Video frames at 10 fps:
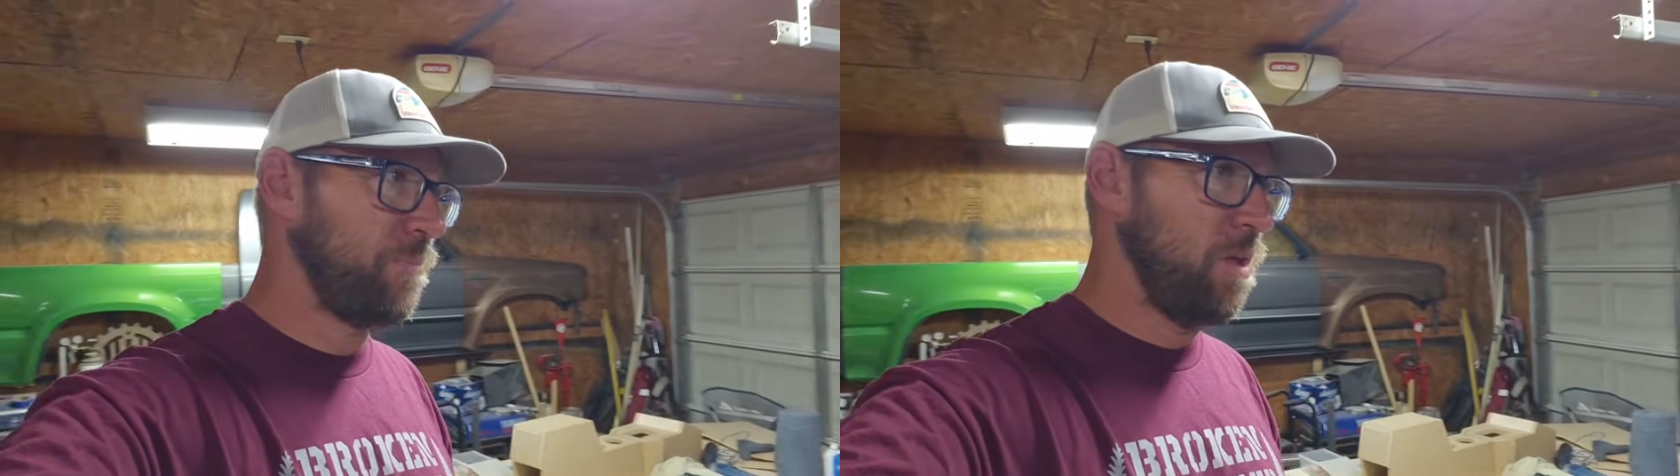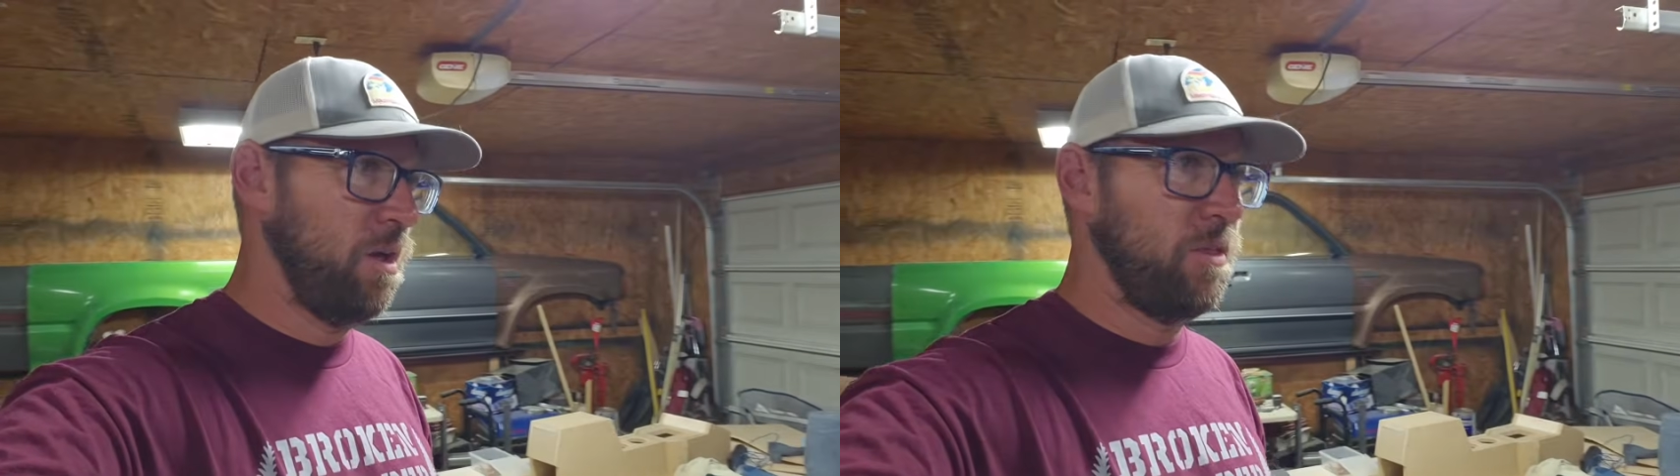
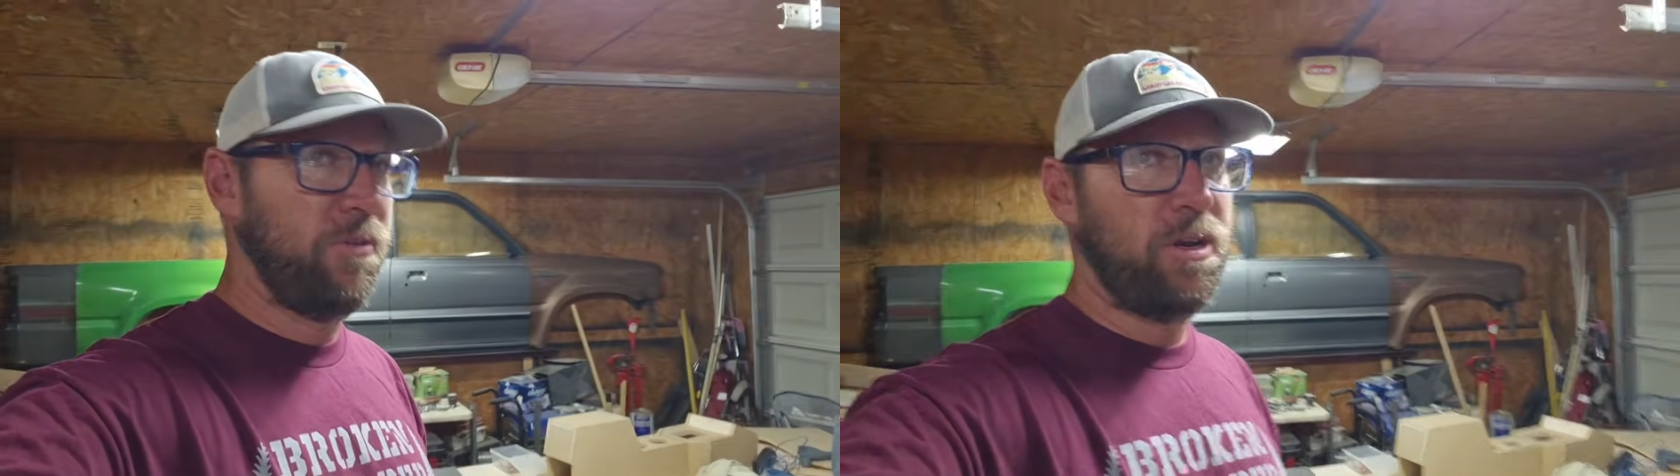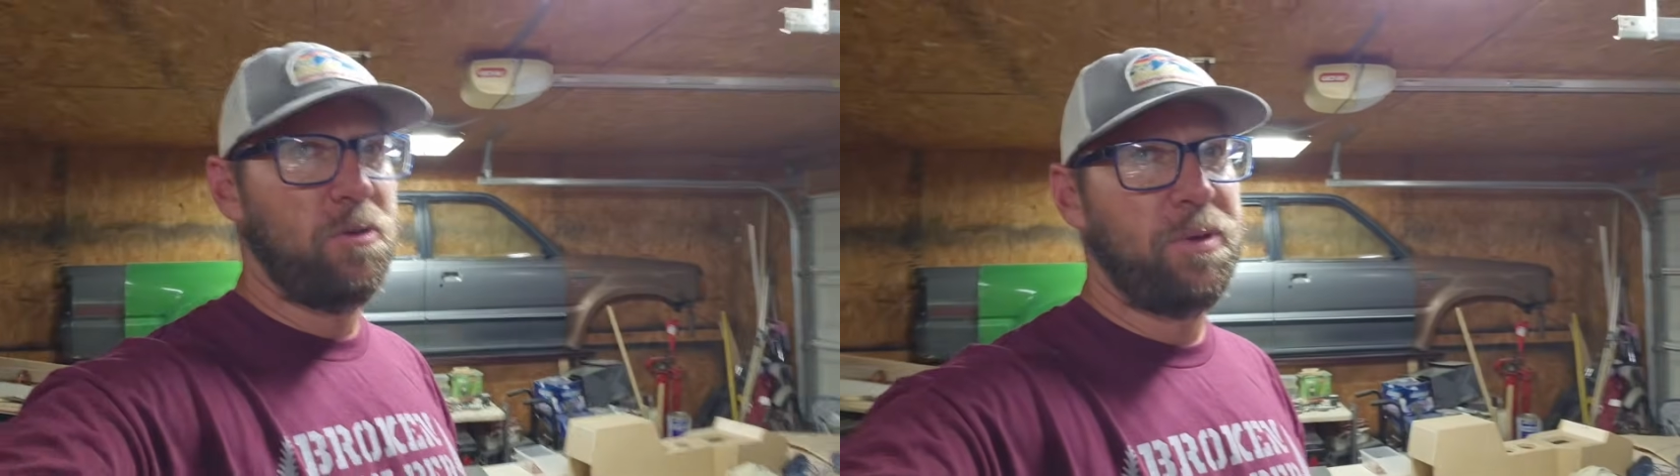The
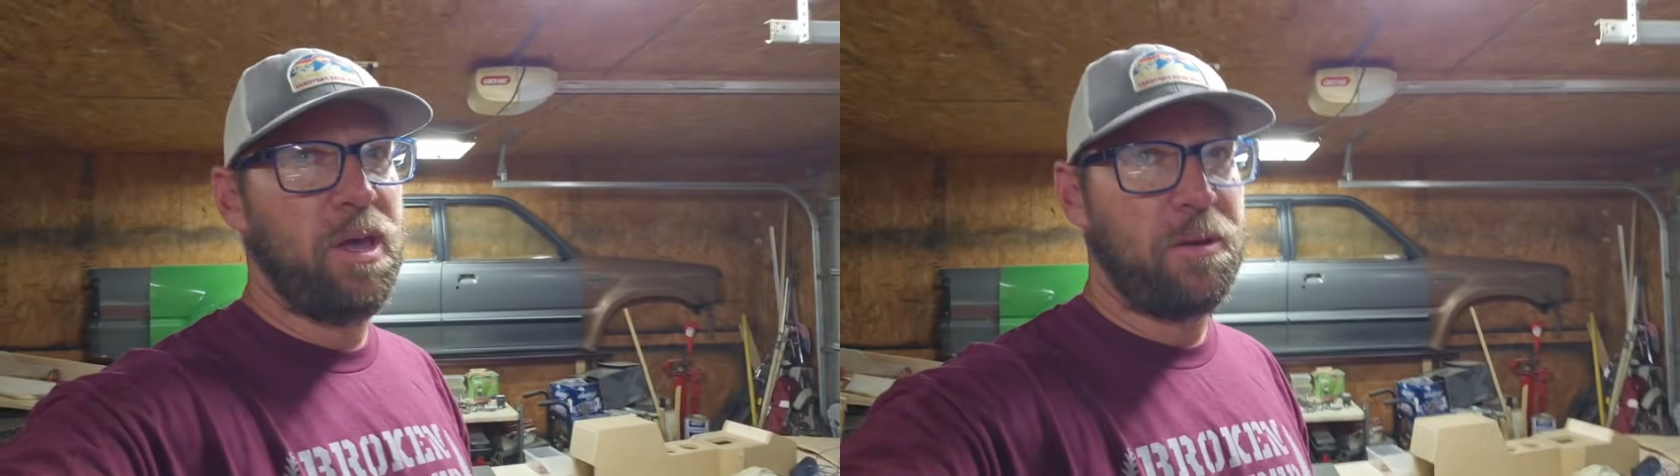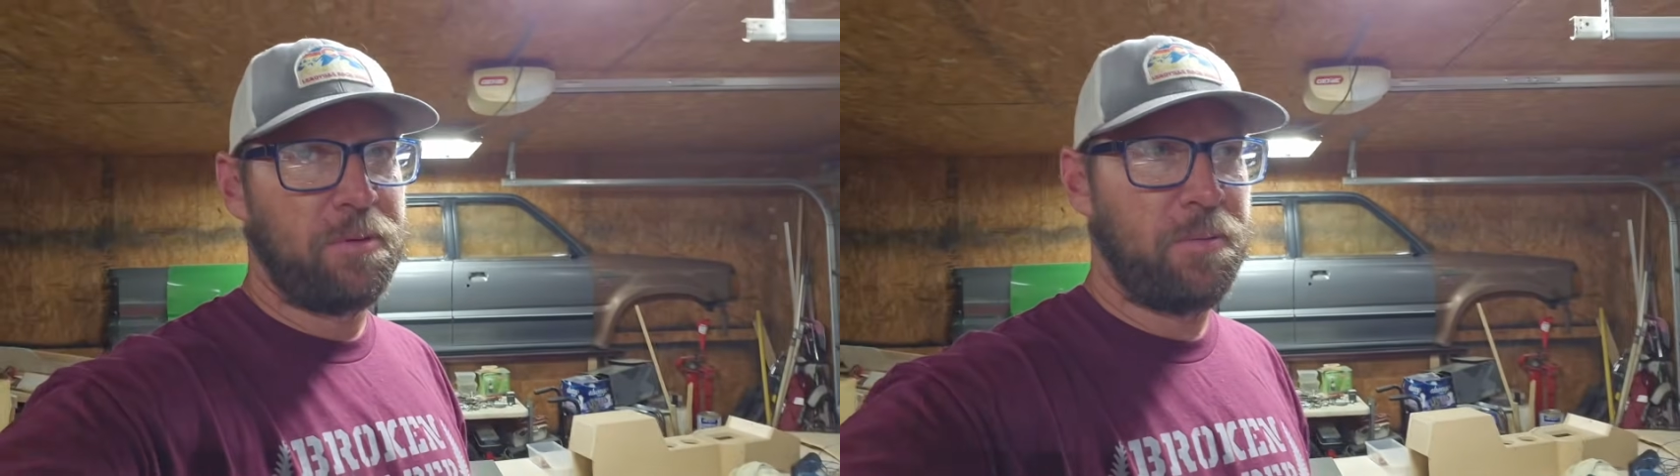video will be
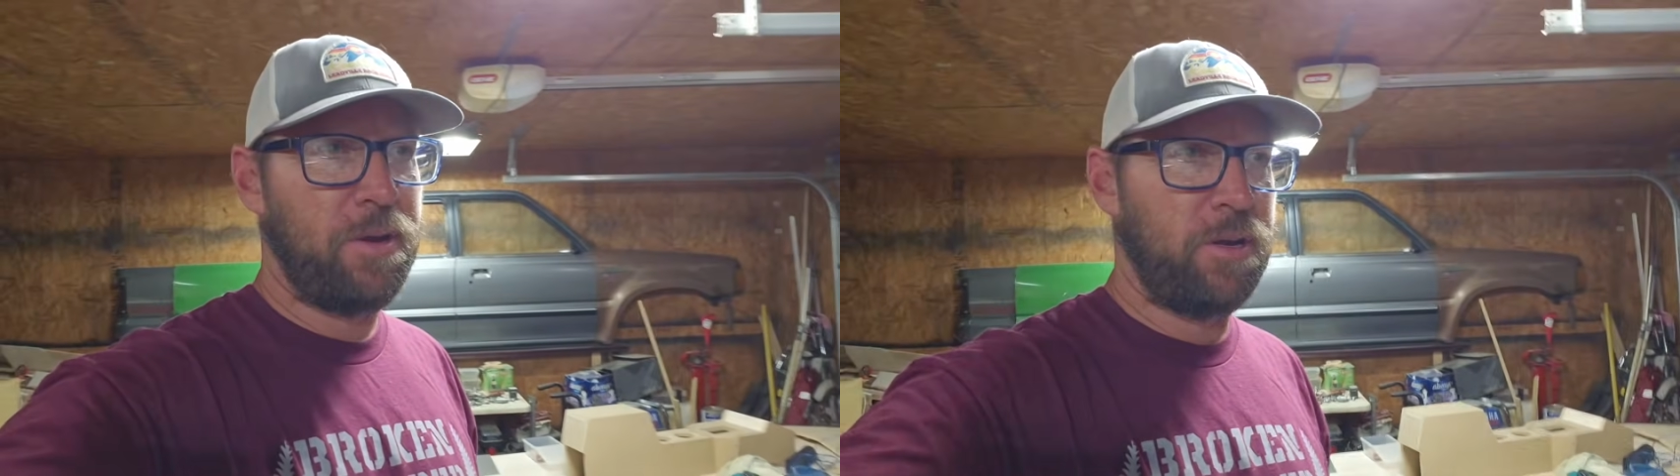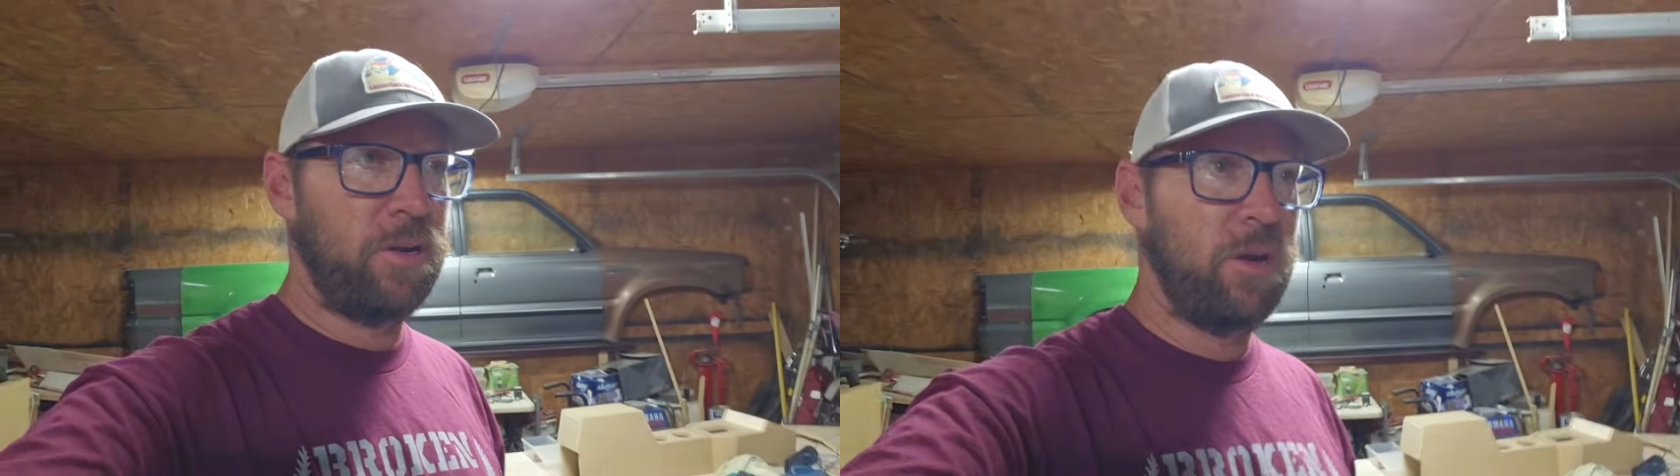out. I'm gonna come
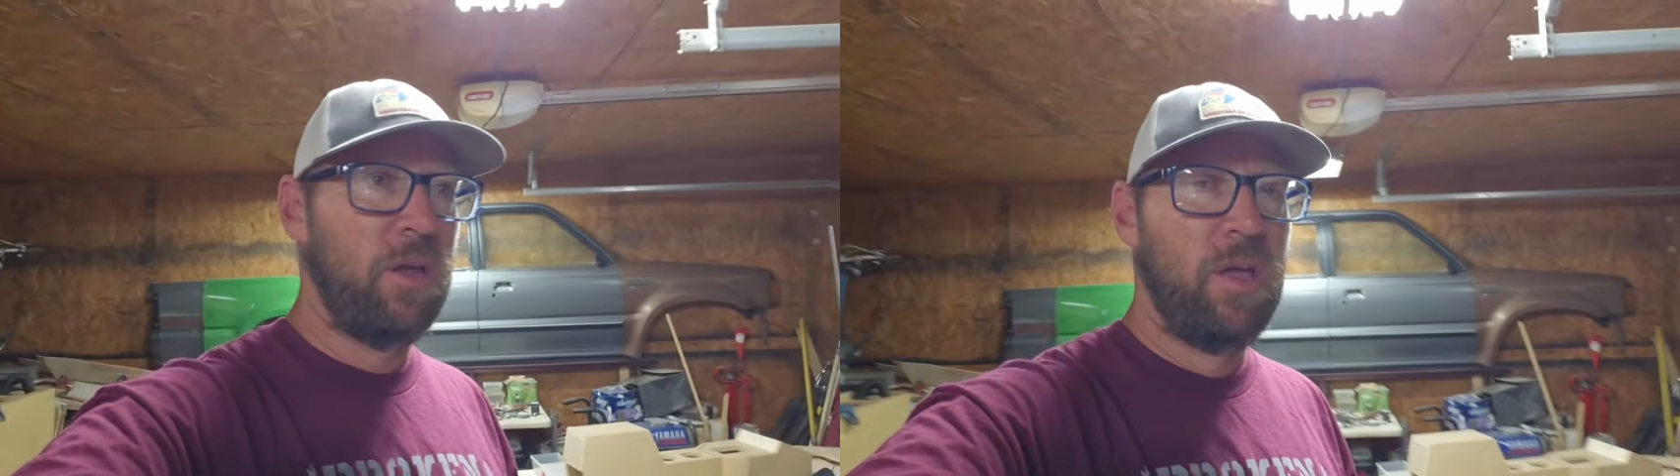out here,